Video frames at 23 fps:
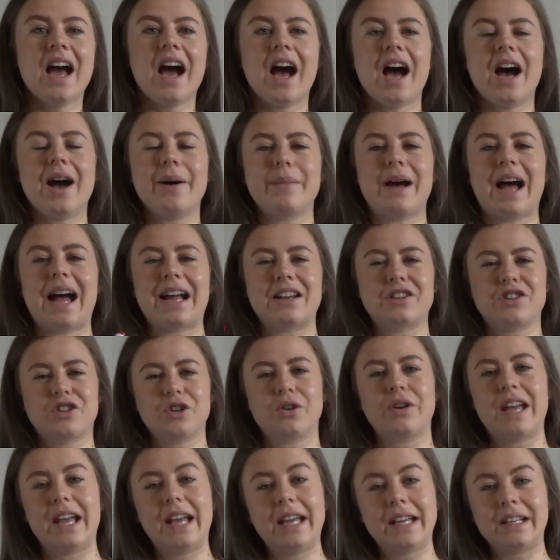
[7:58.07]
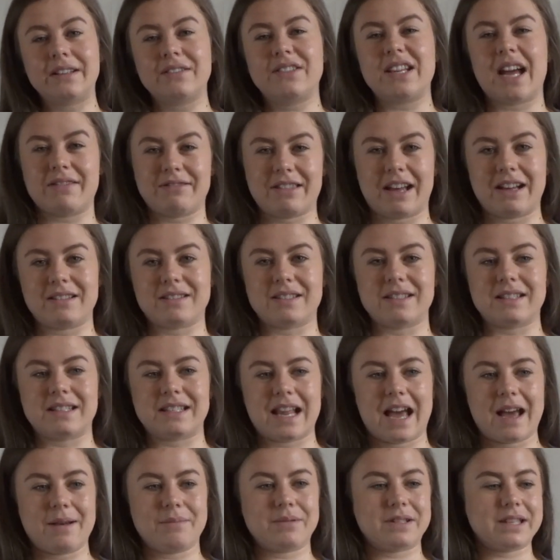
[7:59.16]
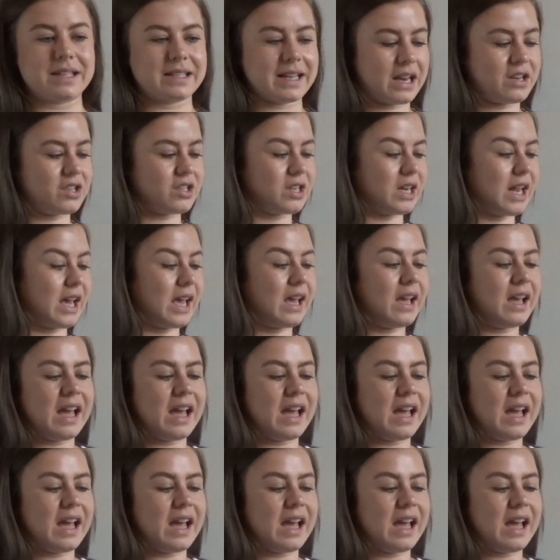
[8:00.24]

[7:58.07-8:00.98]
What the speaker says: and you're hitting 10,000 steps essentially.